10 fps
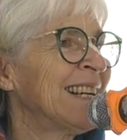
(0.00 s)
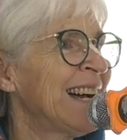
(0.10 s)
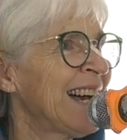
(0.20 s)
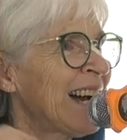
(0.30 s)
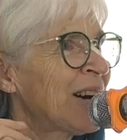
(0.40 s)

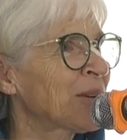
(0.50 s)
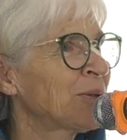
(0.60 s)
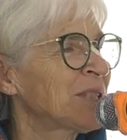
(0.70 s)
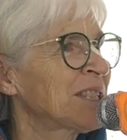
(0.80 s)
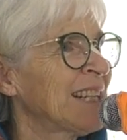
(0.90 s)
how
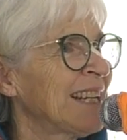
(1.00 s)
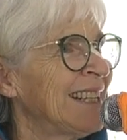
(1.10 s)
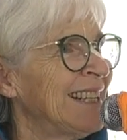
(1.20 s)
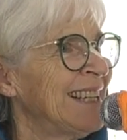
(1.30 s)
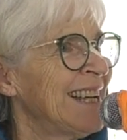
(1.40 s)

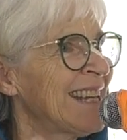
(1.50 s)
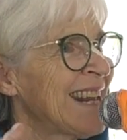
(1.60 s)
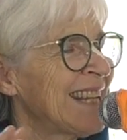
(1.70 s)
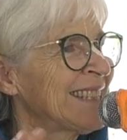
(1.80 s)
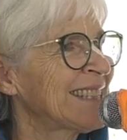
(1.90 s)
Krishna
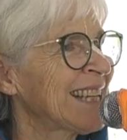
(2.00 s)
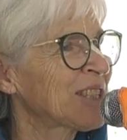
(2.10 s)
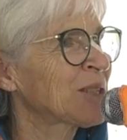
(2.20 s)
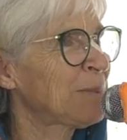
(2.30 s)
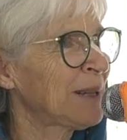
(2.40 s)
had
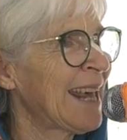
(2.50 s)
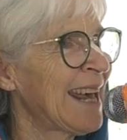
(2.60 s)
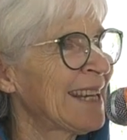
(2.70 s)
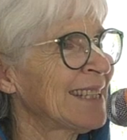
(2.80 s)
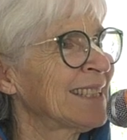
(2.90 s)
such a
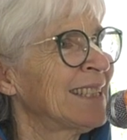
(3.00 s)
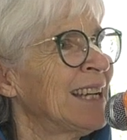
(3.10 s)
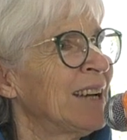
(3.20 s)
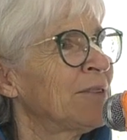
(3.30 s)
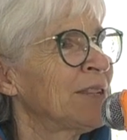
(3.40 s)
plan
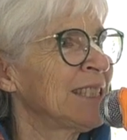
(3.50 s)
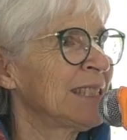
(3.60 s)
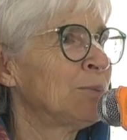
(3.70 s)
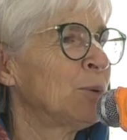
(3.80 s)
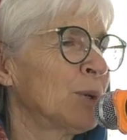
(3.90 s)
for
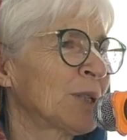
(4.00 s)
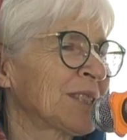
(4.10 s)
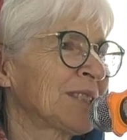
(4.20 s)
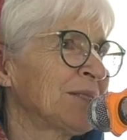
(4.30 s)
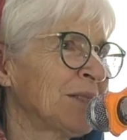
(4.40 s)
these
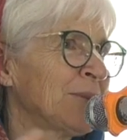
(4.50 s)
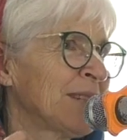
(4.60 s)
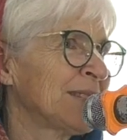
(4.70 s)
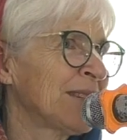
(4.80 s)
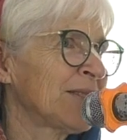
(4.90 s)
books, you know, when
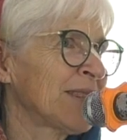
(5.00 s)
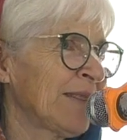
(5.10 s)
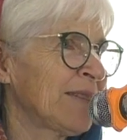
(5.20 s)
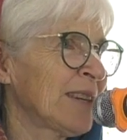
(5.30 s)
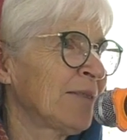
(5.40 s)
the
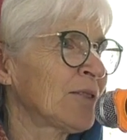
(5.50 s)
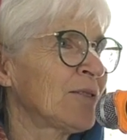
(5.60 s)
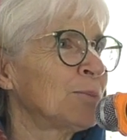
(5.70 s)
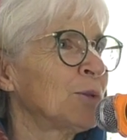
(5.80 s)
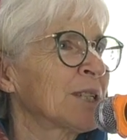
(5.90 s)
theft of
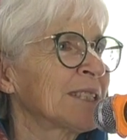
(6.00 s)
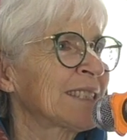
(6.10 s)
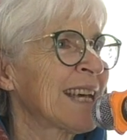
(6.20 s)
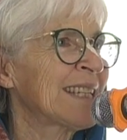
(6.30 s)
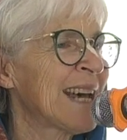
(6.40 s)
the books
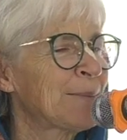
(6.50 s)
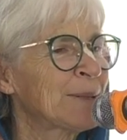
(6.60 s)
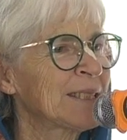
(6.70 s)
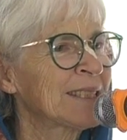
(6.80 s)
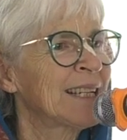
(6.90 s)
had
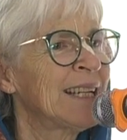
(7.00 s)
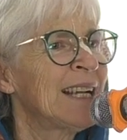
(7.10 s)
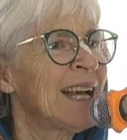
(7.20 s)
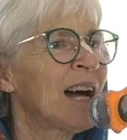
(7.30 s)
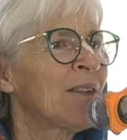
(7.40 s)
happened,
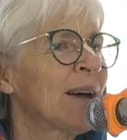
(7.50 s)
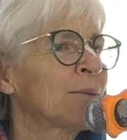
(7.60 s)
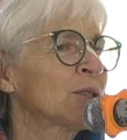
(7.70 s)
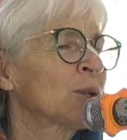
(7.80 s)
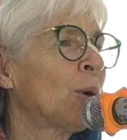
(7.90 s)
how that
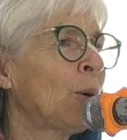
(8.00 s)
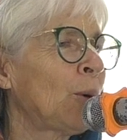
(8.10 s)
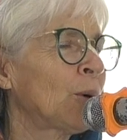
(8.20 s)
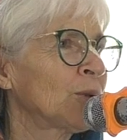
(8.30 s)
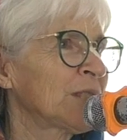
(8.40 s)
was
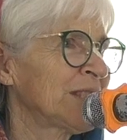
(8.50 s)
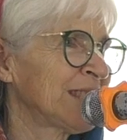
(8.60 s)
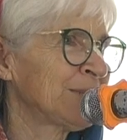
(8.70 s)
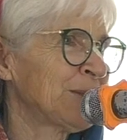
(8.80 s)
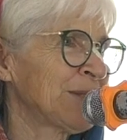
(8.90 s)
all
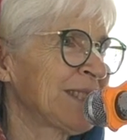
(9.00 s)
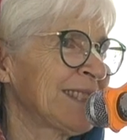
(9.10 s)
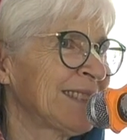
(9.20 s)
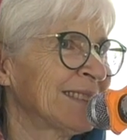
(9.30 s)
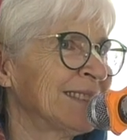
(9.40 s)
Krishna's mercy.